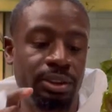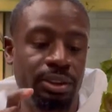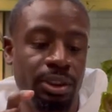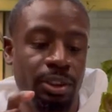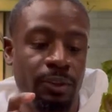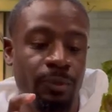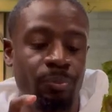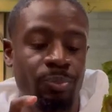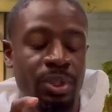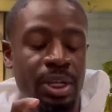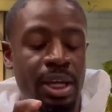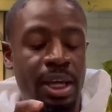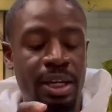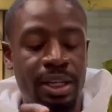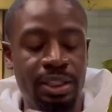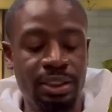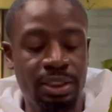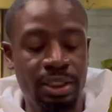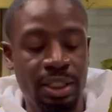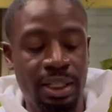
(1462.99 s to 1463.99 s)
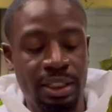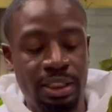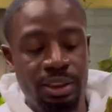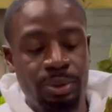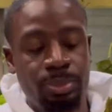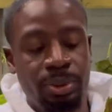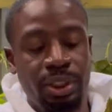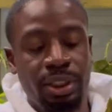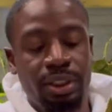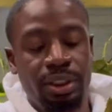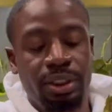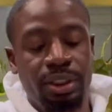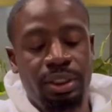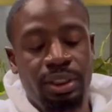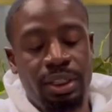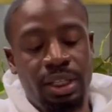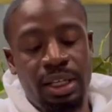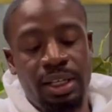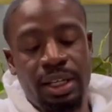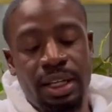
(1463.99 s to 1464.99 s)
So this looks like it's pretty
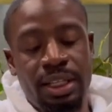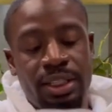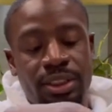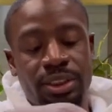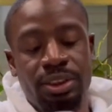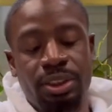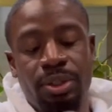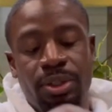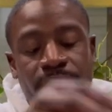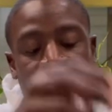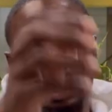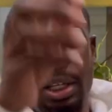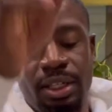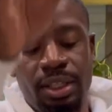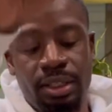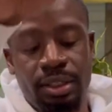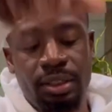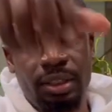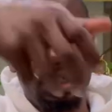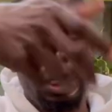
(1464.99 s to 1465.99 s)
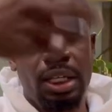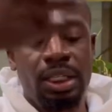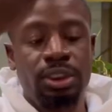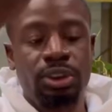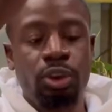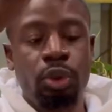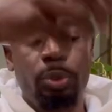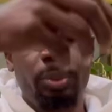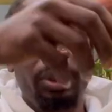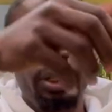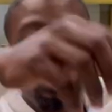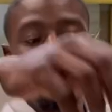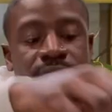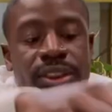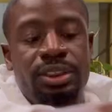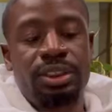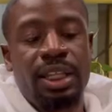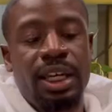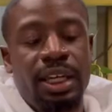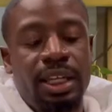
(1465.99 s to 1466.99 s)
good. And then I just go ahead and scoop it in,
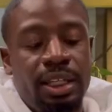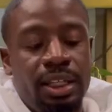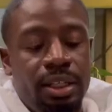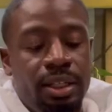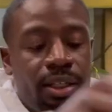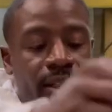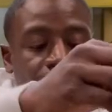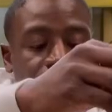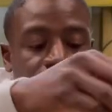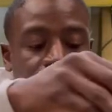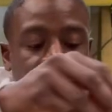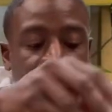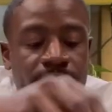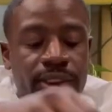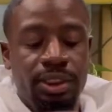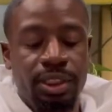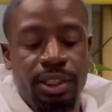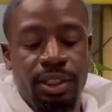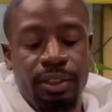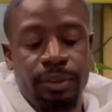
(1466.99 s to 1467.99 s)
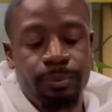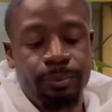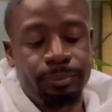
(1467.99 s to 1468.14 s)
stack it in there. So let's get it.